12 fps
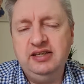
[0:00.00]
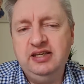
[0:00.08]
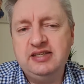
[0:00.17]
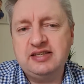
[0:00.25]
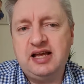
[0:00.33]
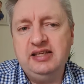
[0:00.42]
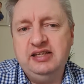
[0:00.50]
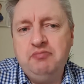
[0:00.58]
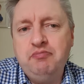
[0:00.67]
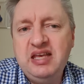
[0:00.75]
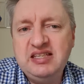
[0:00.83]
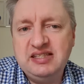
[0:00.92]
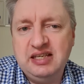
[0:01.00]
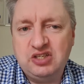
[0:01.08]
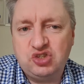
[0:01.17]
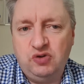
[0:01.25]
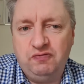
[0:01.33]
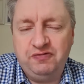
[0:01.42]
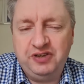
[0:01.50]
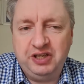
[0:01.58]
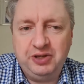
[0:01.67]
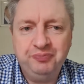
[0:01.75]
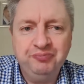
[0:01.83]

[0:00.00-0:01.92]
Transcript: it's like you're missing something.